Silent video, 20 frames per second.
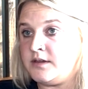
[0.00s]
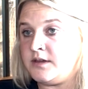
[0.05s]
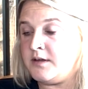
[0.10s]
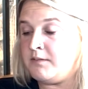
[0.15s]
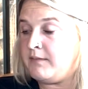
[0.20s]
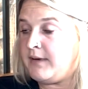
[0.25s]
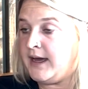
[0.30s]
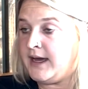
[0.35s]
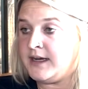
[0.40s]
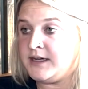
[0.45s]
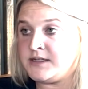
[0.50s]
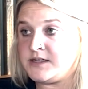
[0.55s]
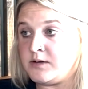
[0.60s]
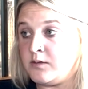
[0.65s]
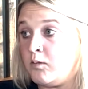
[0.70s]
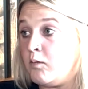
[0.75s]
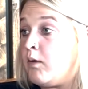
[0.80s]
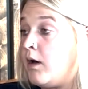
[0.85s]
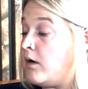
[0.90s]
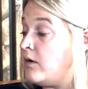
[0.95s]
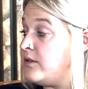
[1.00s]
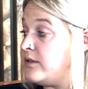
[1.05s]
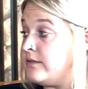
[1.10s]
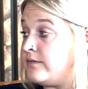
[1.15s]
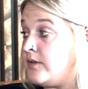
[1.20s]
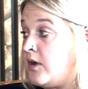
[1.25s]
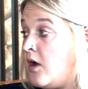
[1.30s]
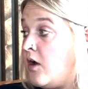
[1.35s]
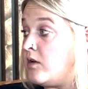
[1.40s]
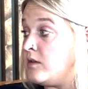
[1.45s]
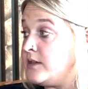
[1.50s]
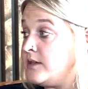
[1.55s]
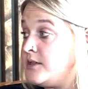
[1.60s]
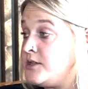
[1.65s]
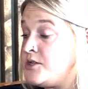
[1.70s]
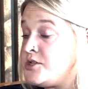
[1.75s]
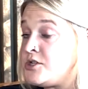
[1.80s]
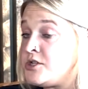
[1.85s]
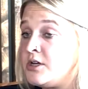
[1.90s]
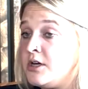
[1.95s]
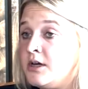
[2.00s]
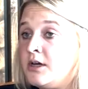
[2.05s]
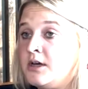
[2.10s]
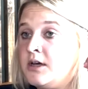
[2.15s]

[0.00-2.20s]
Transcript: The man is a wealth of knowledge.